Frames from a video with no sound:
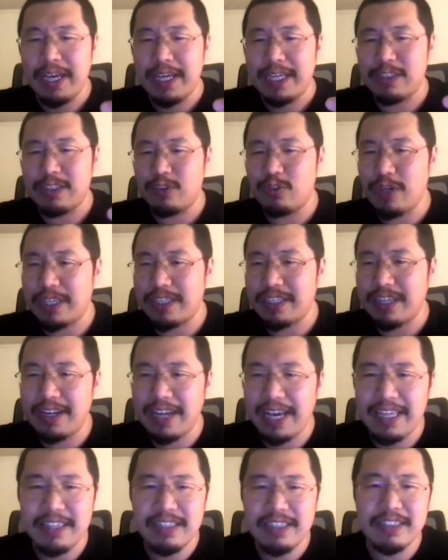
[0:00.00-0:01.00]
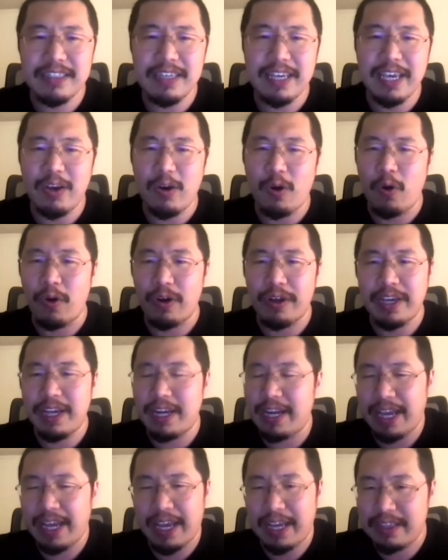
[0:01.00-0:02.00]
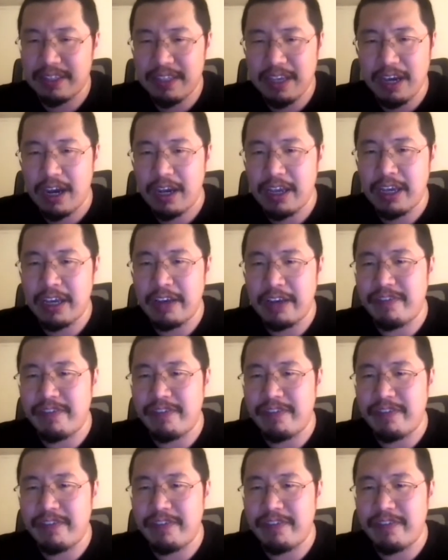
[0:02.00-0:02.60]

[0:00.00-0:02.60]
injecting latency or killing an entire